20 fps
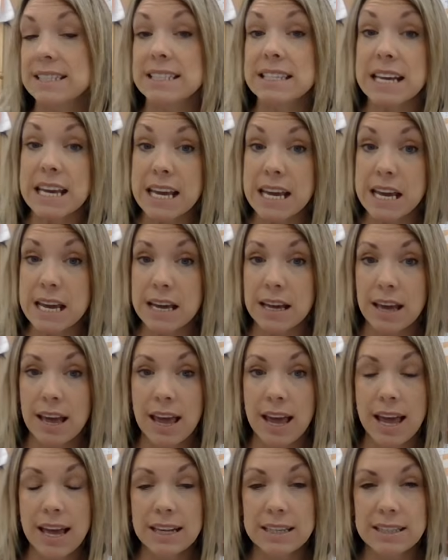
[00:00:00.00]
T,
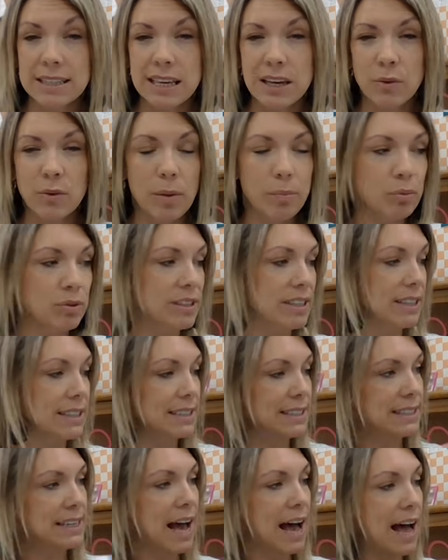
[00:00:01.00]
and T
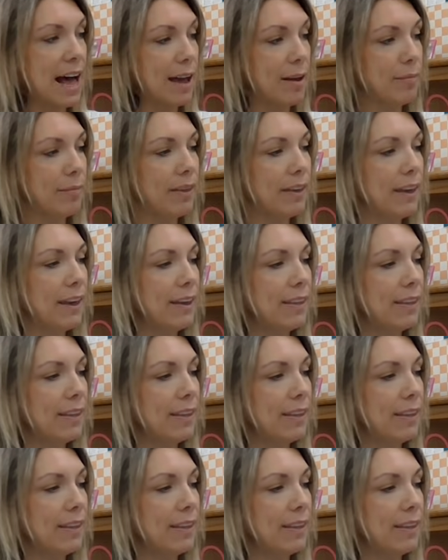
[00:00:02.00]
represents time.